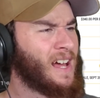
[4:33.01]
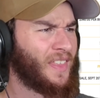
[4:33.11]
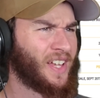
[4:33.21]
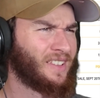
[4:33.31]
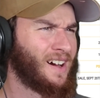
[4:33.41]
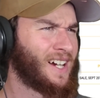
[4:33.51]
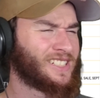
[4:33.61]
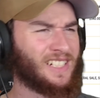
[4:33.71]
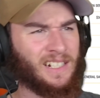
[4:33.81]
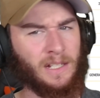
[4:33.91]
I think
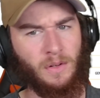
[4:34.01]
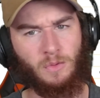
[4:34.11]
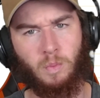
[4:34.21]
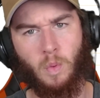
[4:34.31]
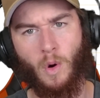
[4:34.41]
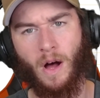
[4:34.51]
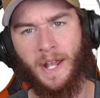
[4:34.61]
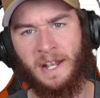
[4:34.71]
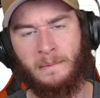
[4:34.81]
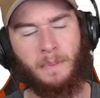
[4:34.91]
last year there was
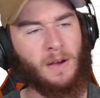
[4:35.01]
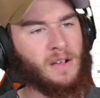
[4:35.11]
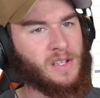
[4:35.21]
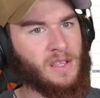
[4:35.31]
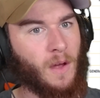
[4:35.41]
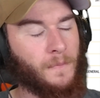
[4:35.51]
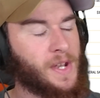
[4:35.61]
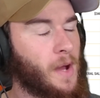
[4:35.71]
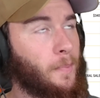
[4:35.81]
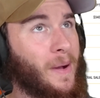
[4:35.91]
one person off the
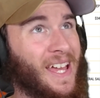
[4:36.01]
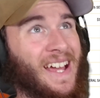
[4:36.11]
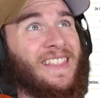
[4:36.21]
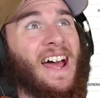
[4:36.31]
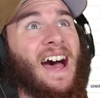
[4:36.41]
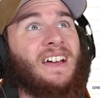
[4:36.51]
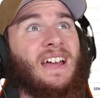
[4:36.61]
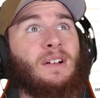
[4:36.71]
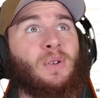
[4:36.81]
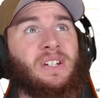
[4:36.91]
top of my head that had
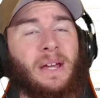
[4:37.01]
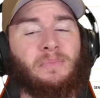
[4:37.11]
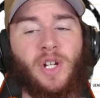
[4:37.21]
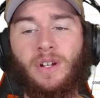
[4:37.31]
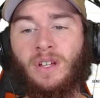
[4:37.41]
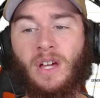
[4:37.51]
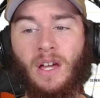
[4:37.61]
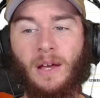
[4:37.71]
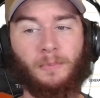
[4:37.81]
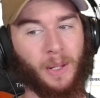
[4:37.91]
a redemption,
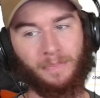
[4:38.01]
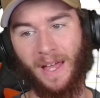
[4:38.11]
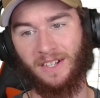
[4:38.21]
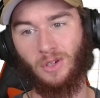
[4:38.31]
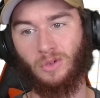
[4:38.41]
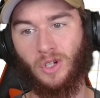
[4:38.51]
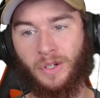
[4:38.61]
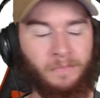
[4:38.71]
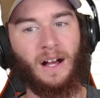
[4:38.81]
but that's all good.